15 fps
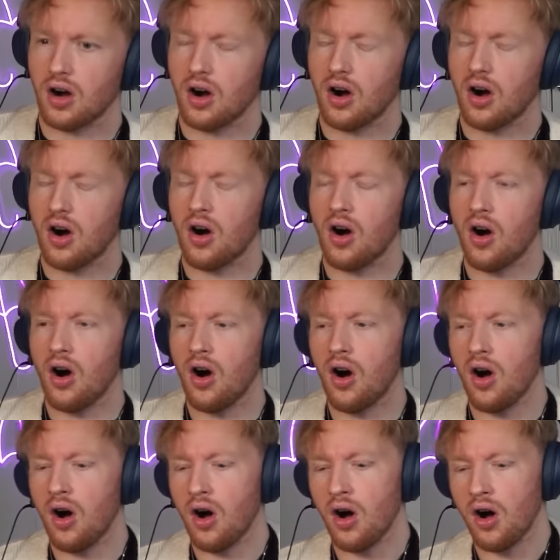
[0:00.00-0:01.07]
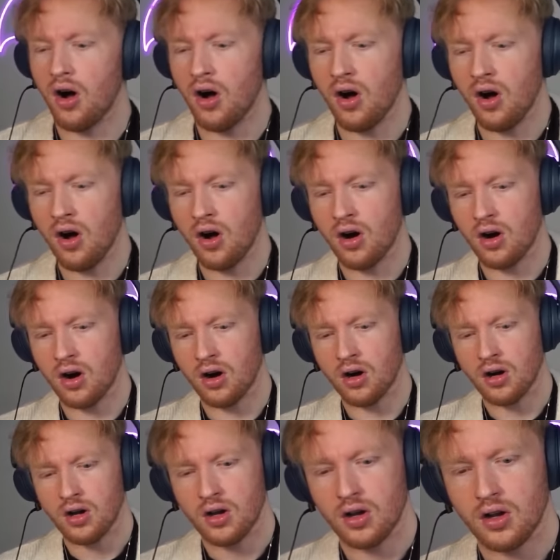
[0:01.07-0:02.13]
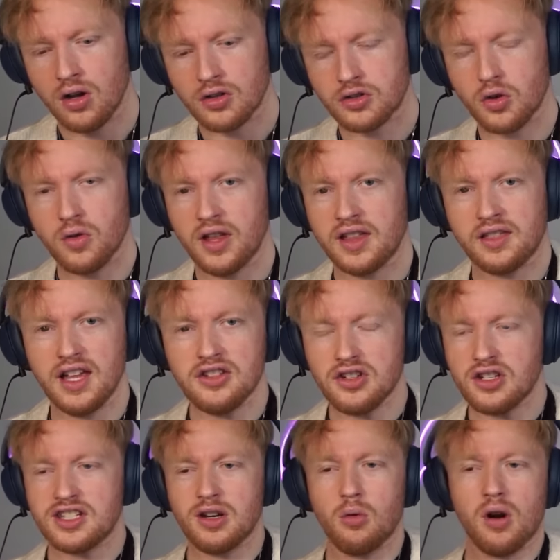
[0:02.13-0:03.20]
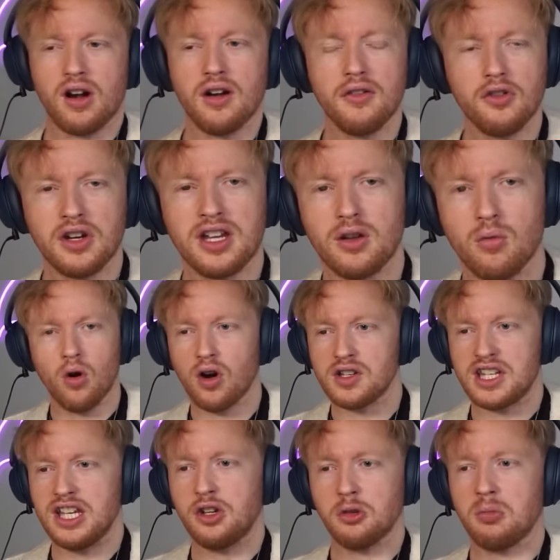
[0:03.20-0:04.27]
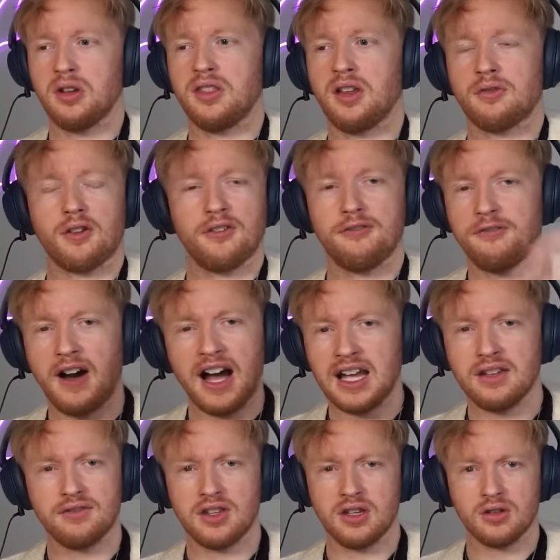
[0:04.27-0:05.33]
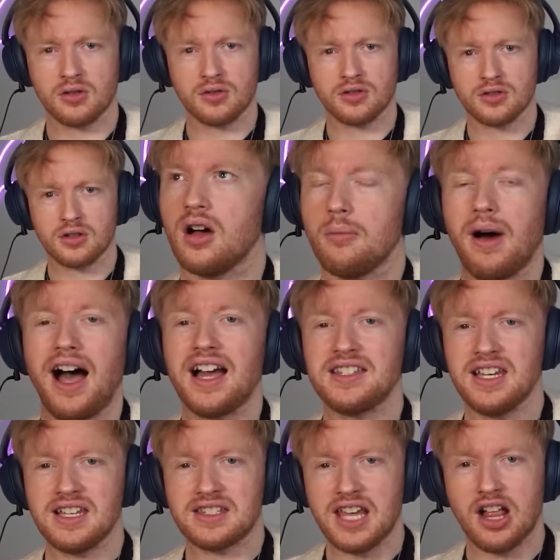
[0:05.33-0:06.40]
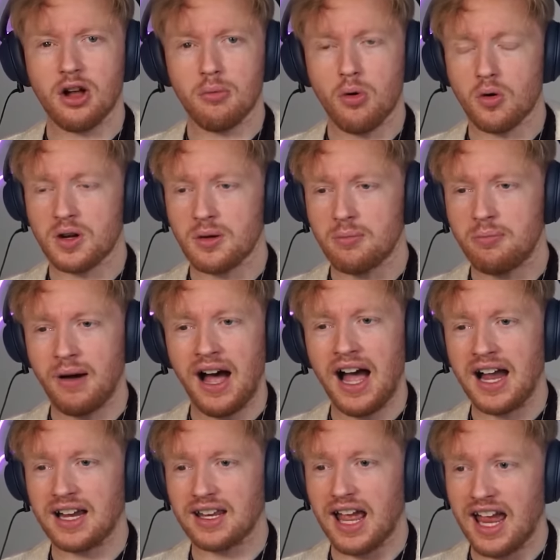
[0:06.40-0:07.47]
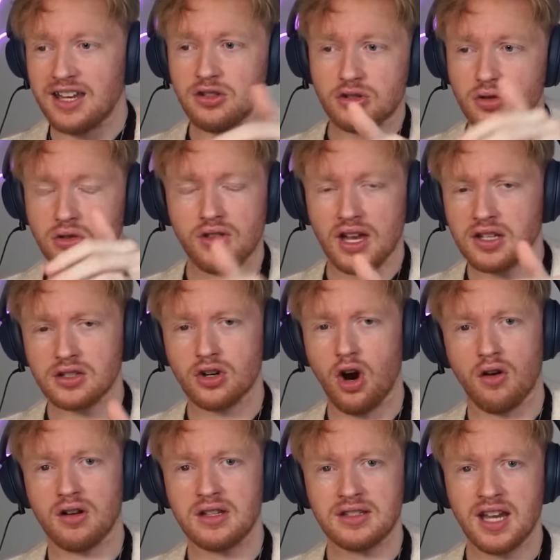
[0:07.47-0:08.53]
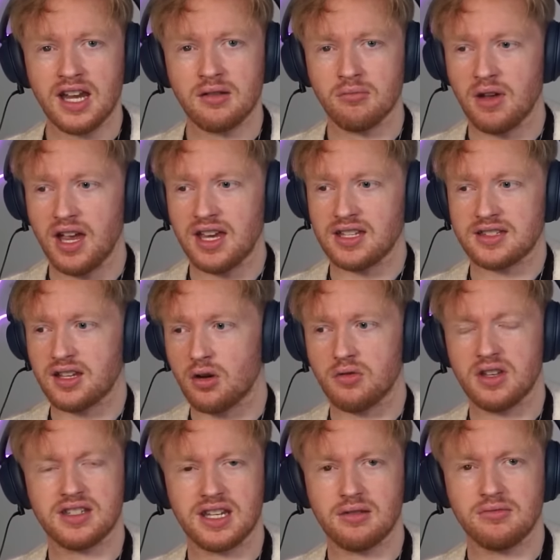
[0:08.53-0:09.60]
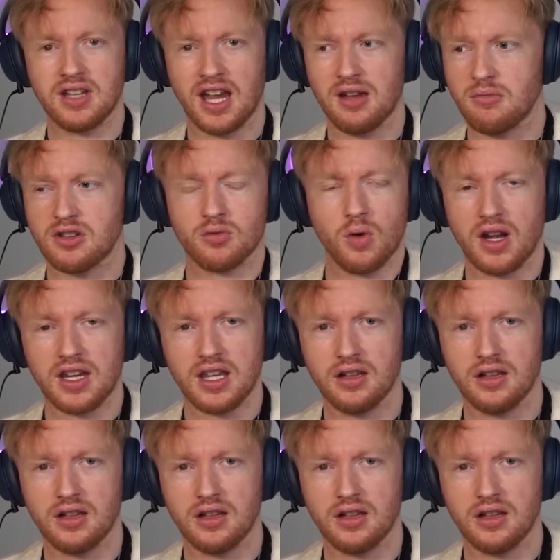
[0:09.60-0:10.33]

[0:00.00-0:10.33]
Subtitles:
Oh, so like, let's just say wherever he was, he could have been there for 5 years. But as he's teleported back into this current time, it's still the same time as when he